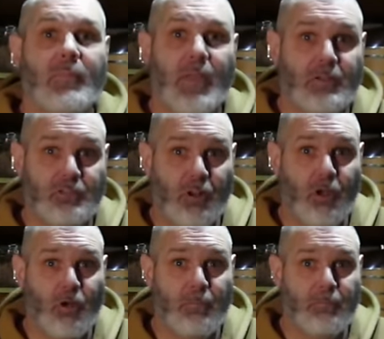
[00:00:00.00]
that's your
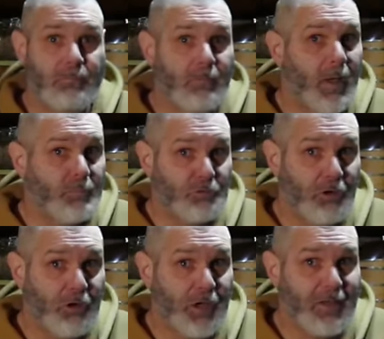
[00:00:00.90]
lot. I'm
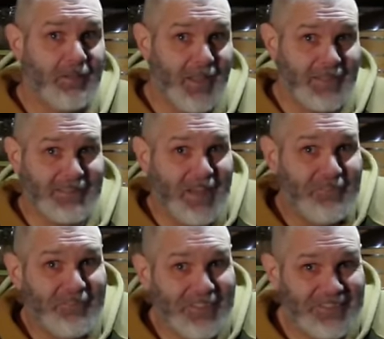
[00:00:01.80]
sorry. That's
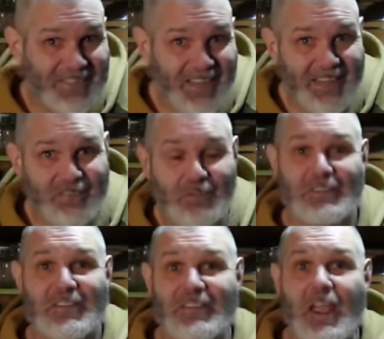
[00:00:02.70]
it for today. So
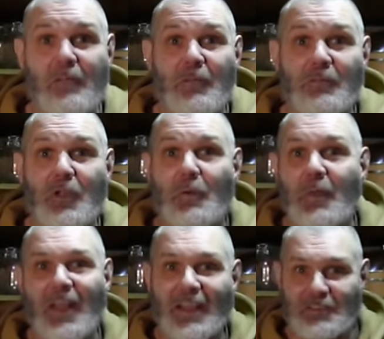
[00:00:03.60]
it's a tech review
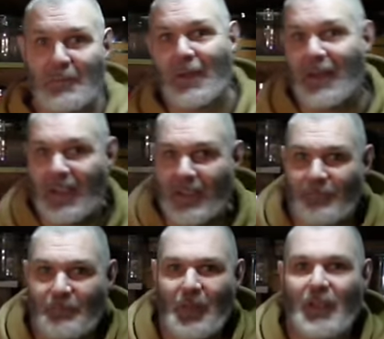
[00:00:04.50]
and that's about it.
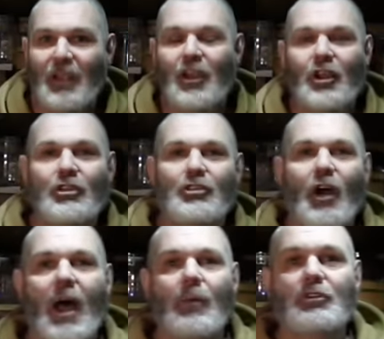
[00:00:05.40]
So
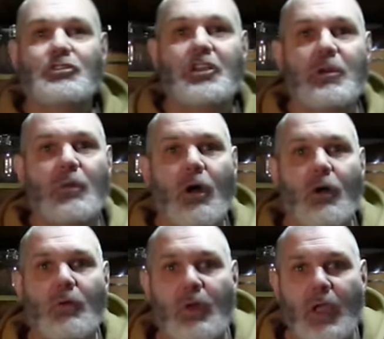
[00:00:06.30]
I will see you
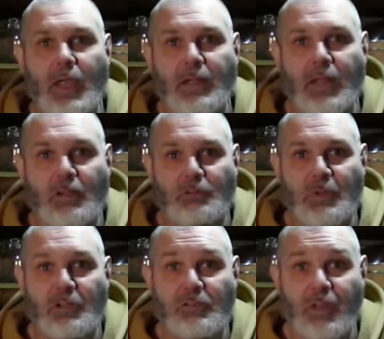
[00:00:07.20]
all in next
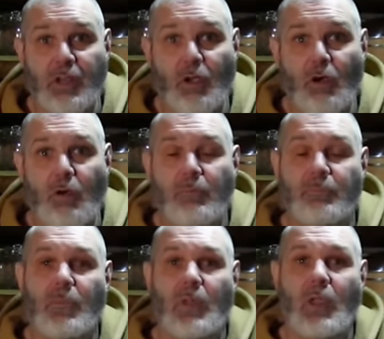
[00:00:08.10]
week's video.
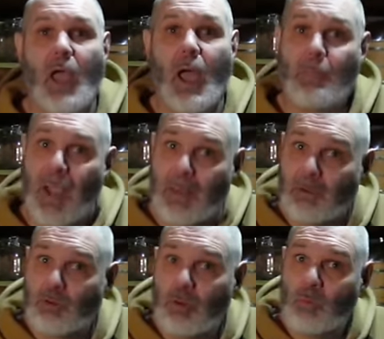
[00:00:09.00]
I might
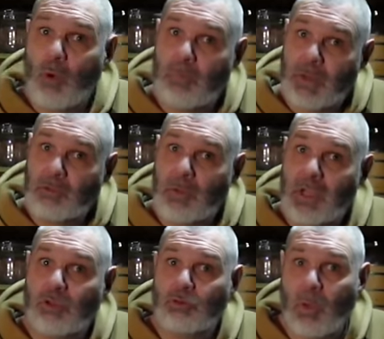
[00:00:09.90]
be doing one
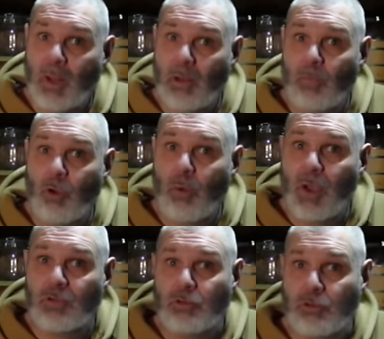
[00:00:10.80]
midweek as well, I'm not
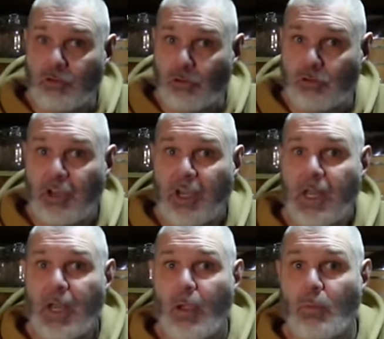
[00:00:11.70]
quite sure, so check
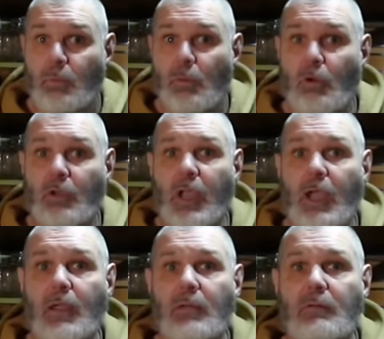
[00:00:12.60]
it out.
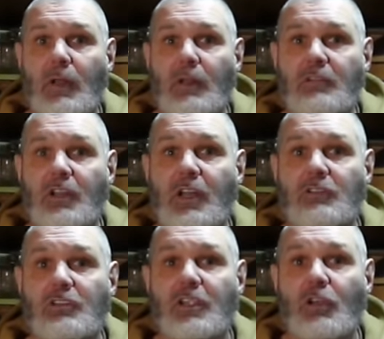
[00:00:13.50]
Okay, now listen, I'll
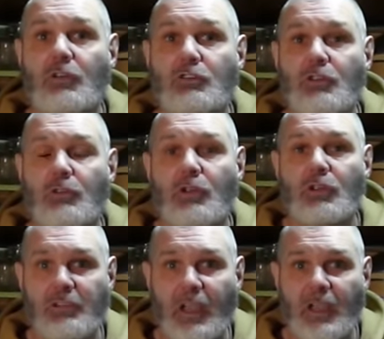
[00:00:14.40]
see you all soon. You
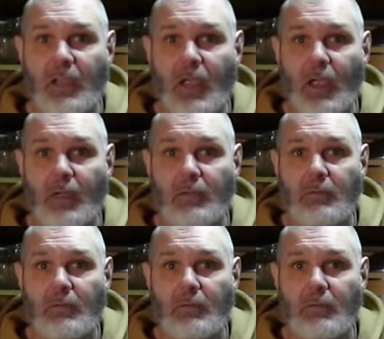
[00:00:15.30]
take care.